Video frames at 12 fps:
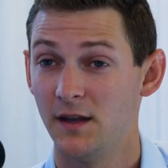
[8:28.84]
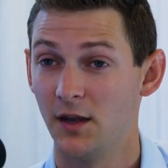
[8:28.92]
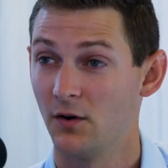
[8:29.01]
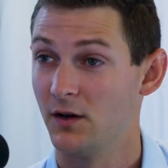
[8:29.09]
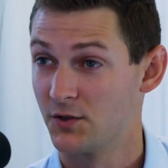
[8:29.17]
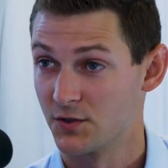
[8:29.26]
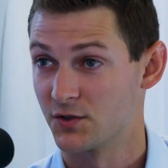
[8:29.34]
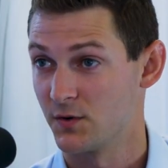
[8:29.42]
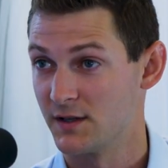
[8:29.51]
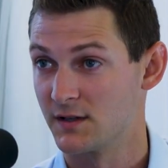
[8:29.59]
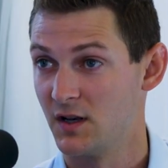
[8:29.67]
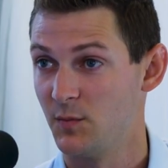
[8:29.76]
Now your interest
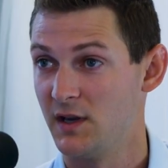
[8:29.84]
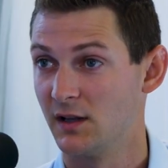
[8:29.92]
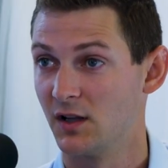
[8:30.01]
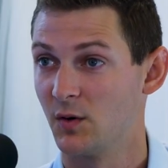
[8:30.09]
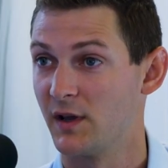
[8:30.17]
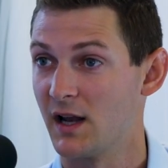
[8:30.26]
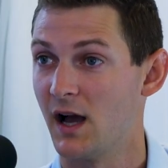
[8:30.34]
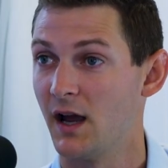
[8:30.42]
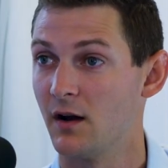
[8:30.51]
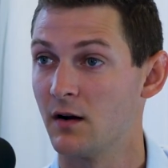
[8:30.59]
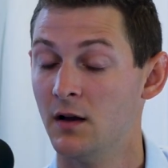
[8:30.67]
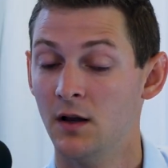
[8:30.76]
rate's going to be a little bit
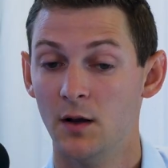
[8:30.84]
higher,